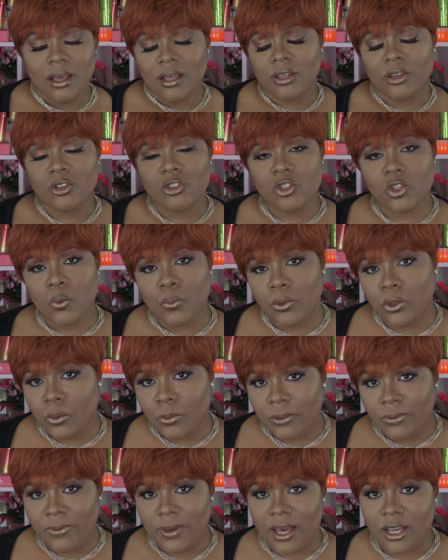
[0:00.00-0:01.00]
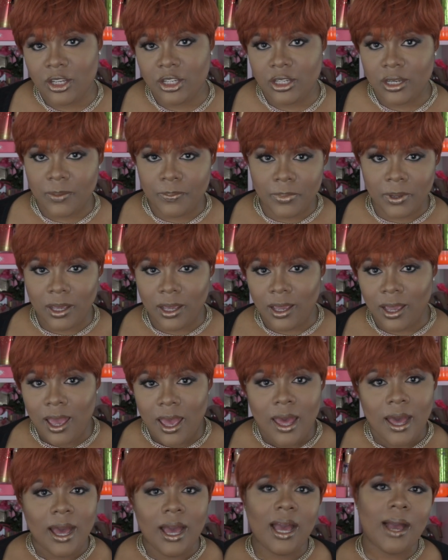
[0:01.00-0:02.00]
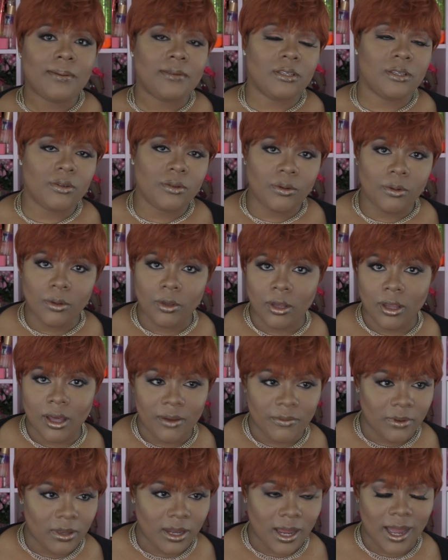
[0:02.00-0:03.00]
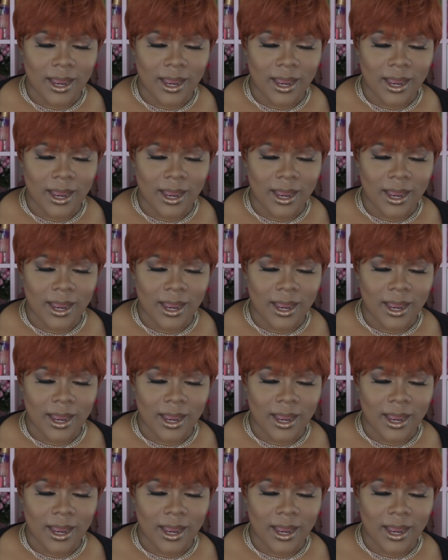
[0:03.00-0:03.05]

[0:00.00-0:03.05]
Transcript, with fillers: They're super duper fast shipping. I absolutely love it.